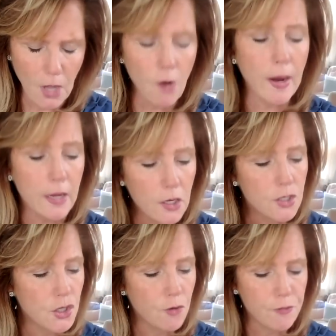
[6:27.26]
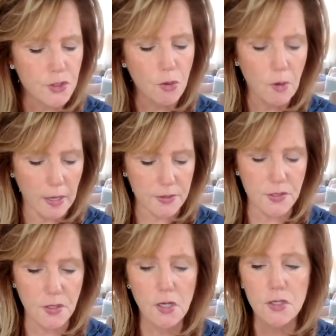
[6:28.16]
All right, so for
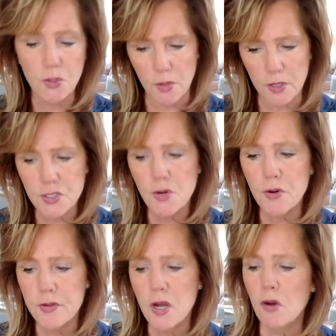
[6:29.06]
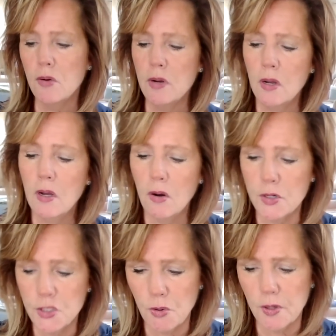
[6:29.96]
Taurus, Taurus North Node or
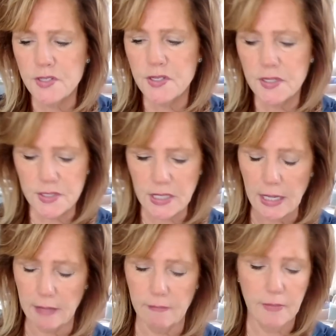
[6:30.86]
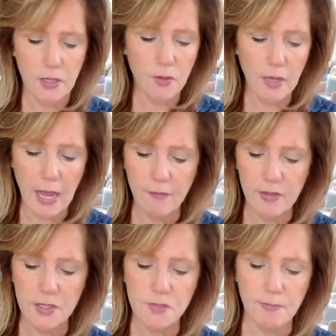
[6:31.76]
Taurus Sun, you can have
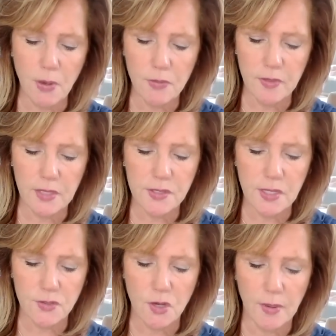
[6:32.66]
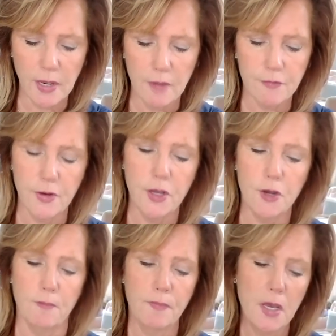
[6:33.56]
these both of these things going on for
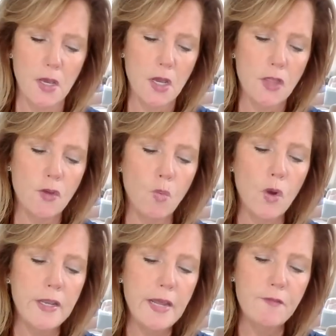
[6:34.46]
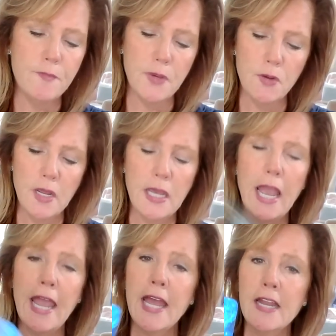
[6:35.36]
you. The wood nymph beauty
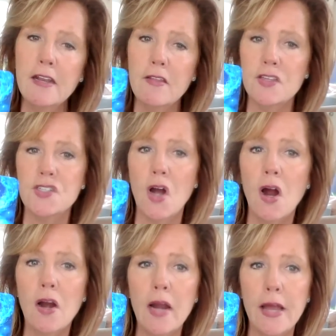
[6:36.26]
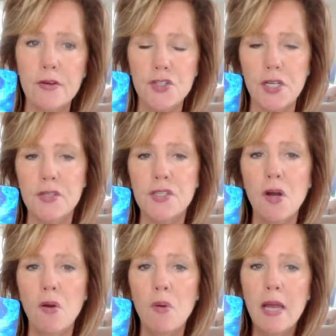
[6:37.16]
and the star energy.
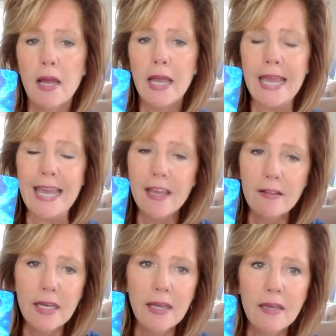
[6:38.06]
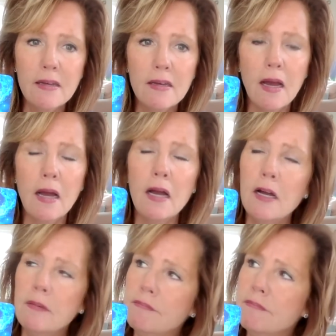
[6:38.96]
So healing,
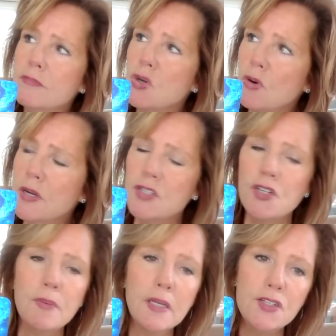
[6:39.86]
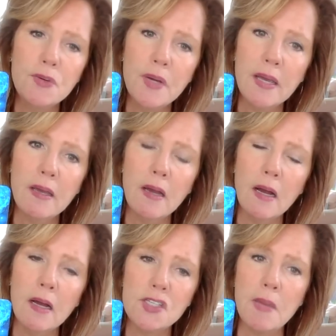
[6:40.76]
um, Taurus, you're really doing
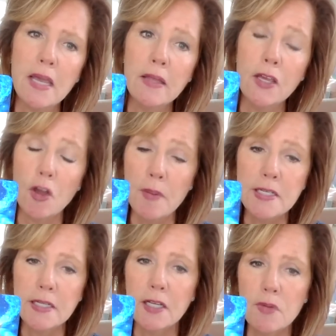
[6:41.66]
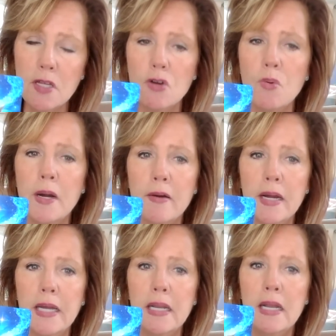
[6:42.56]
uh, some healing. You could be dealing with an
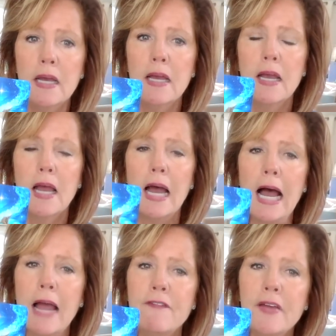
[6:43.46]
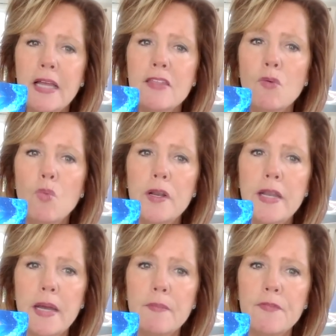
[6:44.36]
Aquarian. I feel like the wood
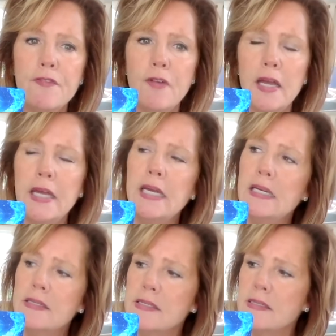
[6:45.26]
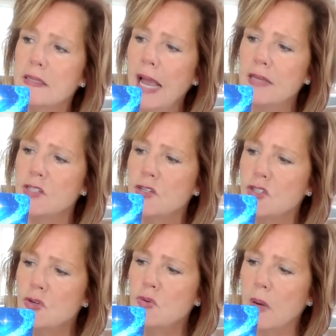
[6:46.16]
nymph is has to
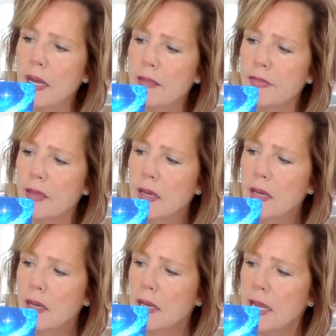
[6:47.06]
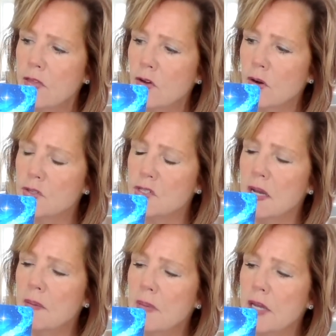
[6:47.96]
do with either
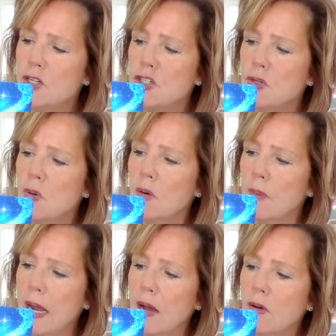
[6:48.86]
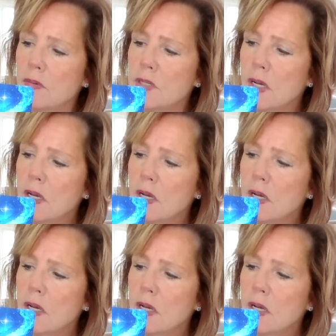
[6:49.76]
some issue around